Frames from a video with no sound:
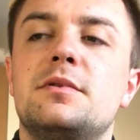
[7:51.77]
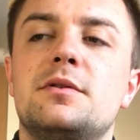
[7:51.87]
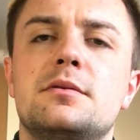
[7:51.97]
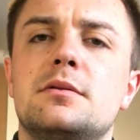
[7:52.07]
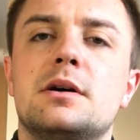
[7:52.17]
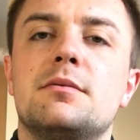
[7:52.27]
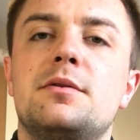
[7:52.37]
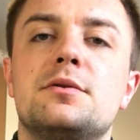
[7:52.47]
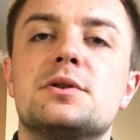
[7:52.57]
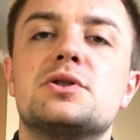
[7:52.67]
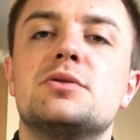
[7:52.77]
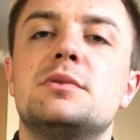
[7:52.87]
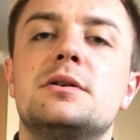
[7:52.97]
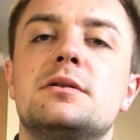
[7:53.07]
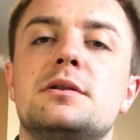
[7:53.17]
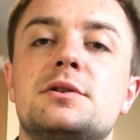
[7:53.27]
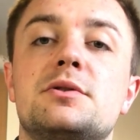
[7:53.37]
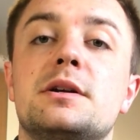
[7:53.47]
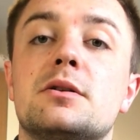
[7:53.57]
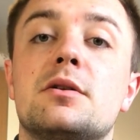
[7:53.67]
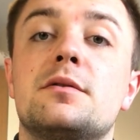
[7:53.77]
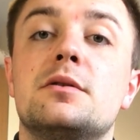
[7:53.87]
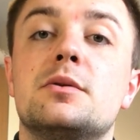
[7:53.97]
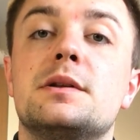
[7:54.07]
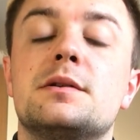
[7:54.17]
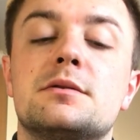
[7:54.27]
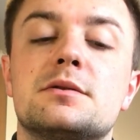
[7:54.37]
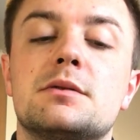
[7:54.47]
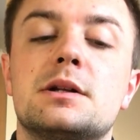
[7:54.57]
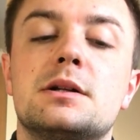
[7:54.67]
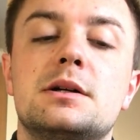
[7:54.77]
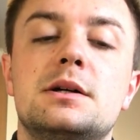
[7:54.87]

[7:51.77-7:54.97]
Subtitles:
through the summer, and they train a lot through the winter as well,